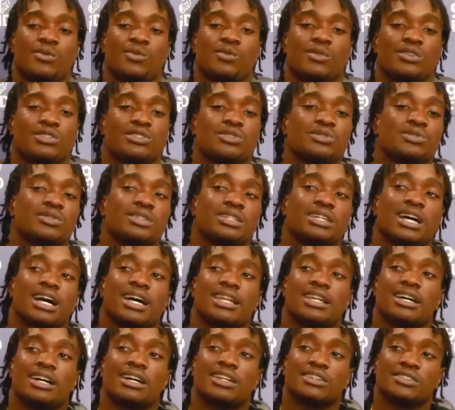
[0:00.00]
once you can
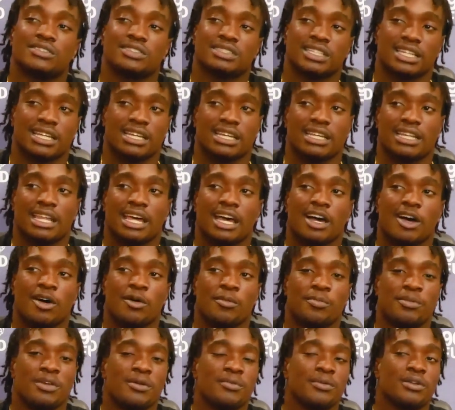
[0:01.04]
kind of understand
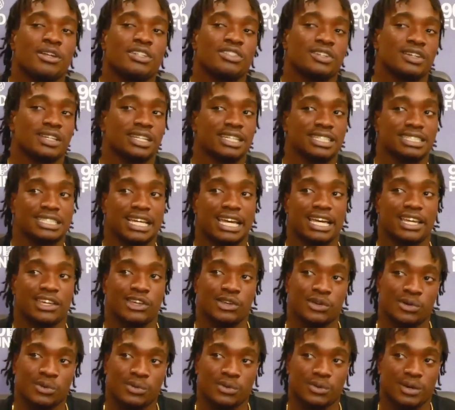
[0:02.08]
how people are trying to attack
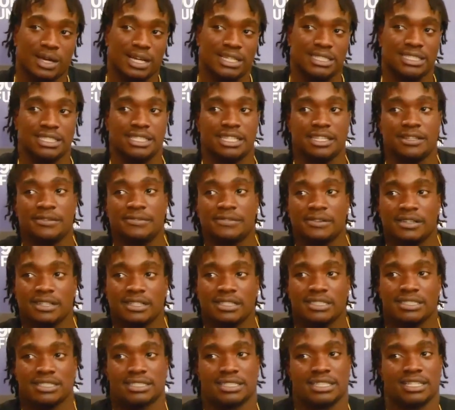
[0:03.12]
you as a
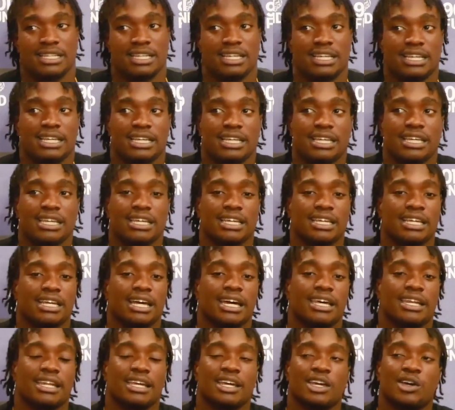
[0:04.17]
defense, it can
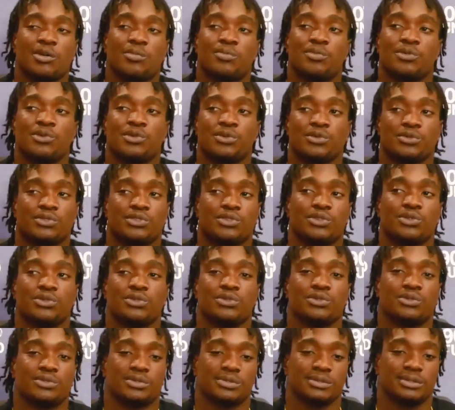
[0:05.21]
kind of help you
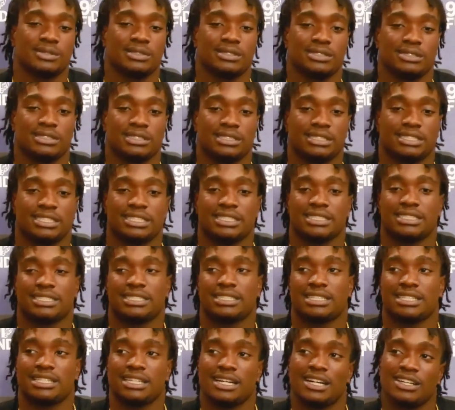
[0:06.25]
to just
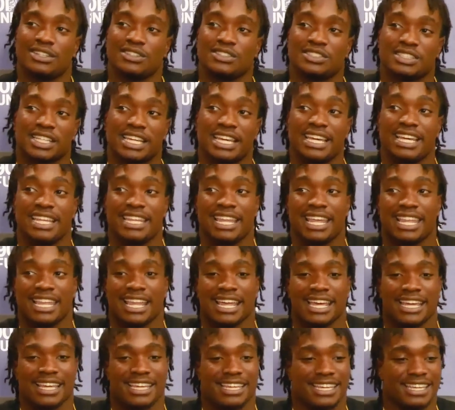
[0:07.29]
understand that
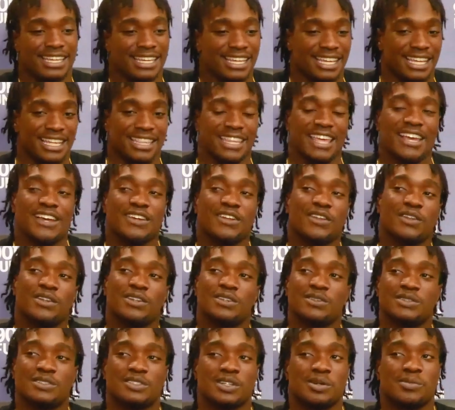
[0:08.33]
like they can only
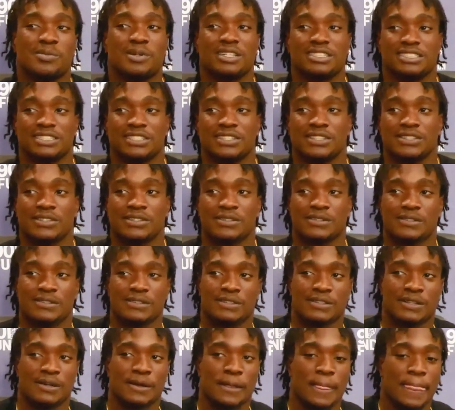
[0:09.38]
do so much to you,
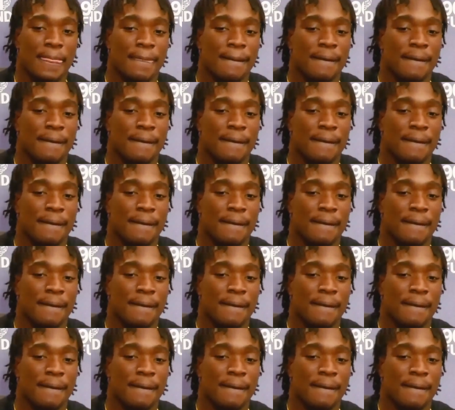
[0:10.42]
you know.